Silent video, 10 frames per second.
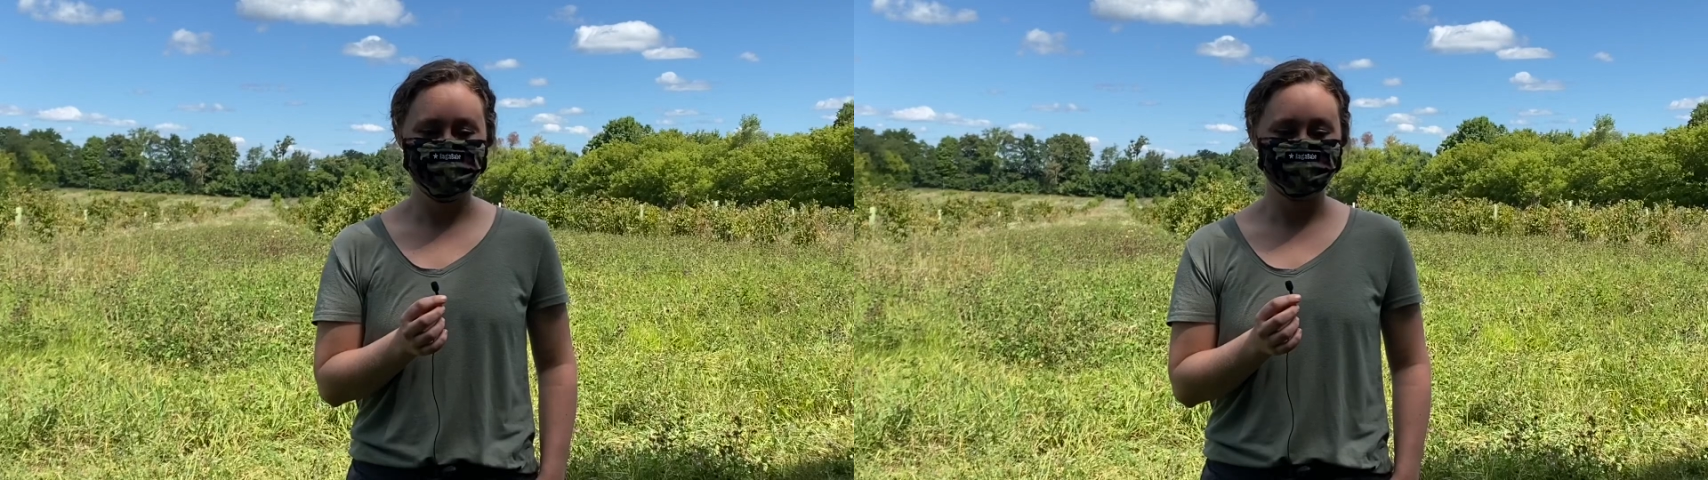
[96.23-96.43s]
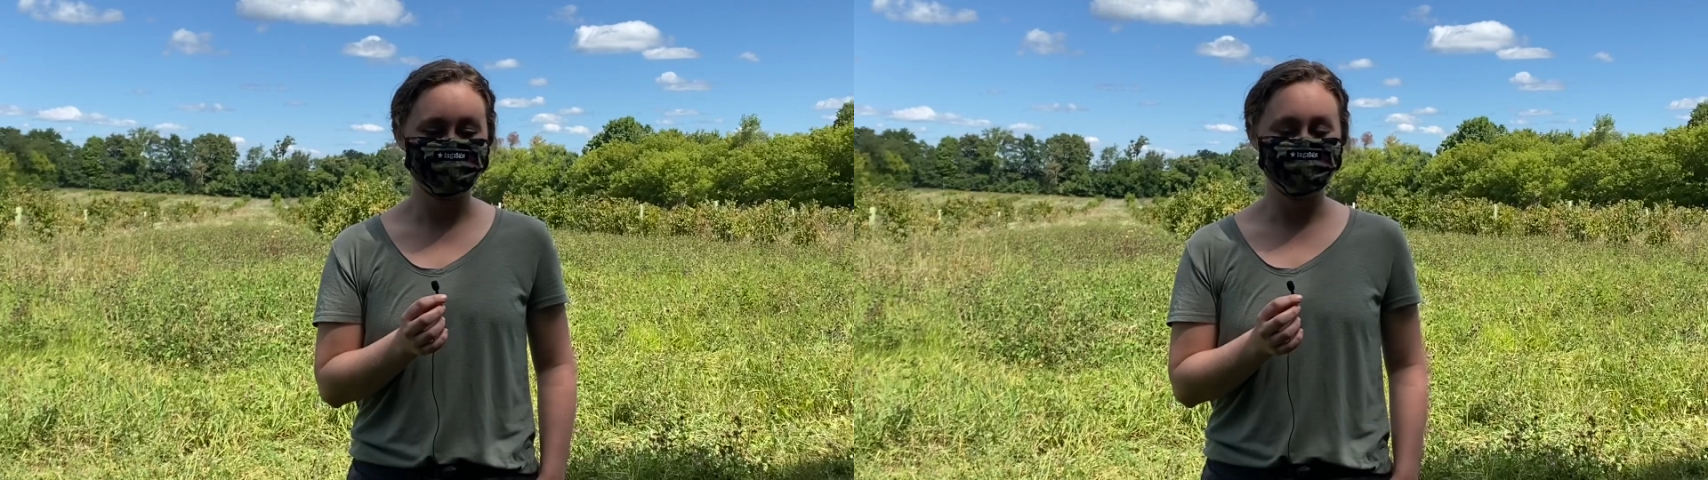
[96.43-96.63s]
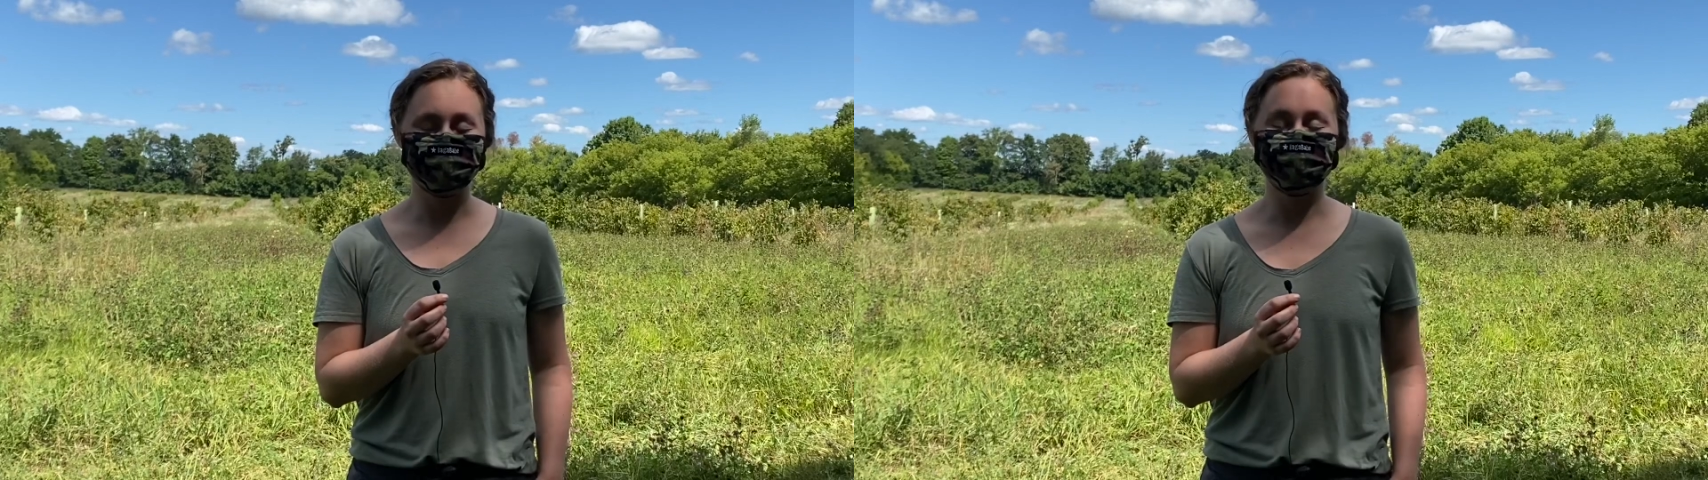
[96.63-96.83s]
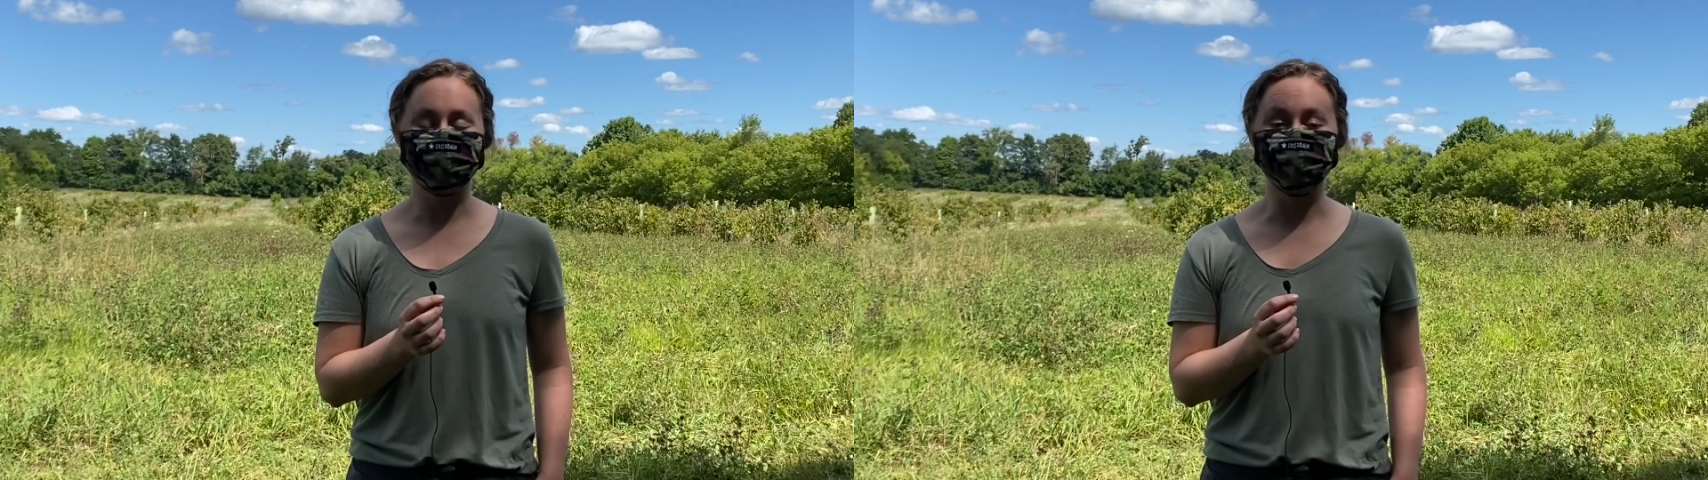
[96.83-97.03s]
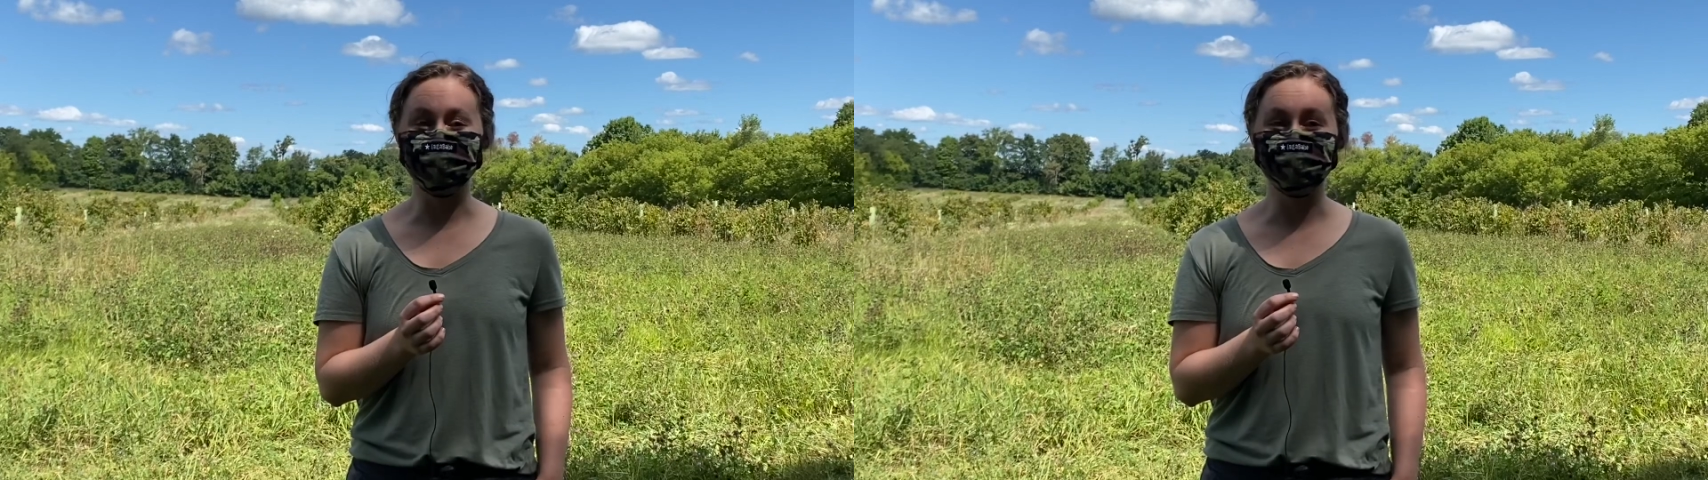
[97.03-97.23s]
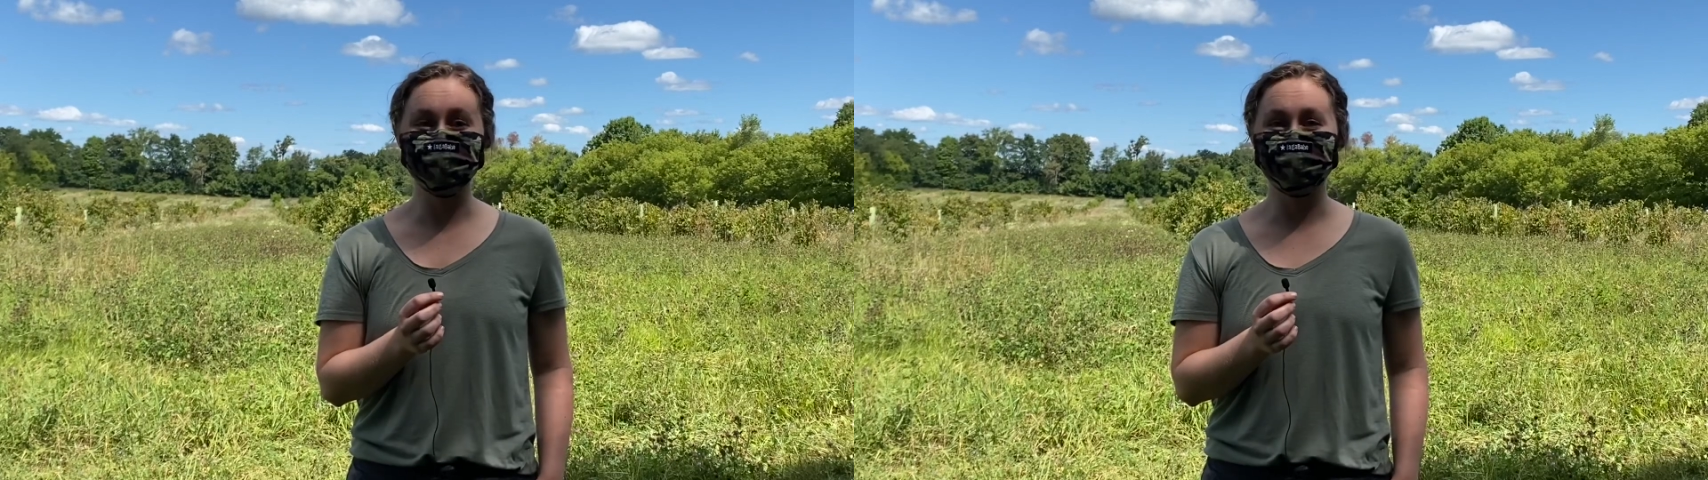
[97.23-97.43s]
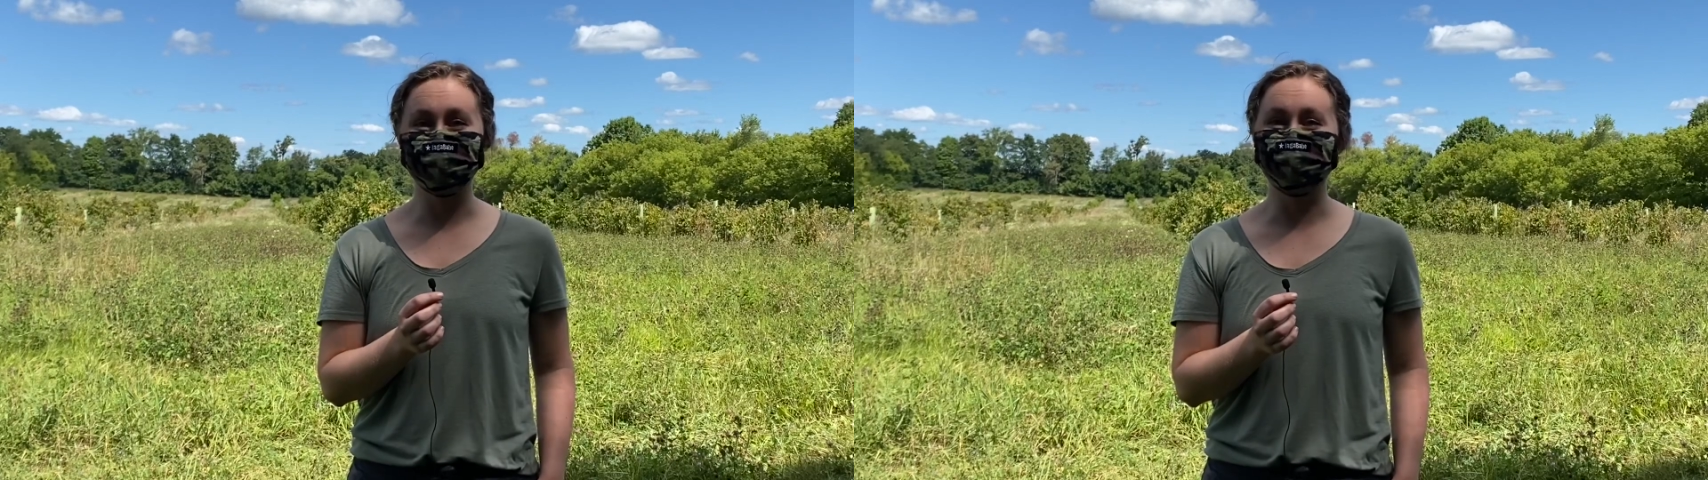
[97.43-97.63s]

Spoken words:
I think that there's a role that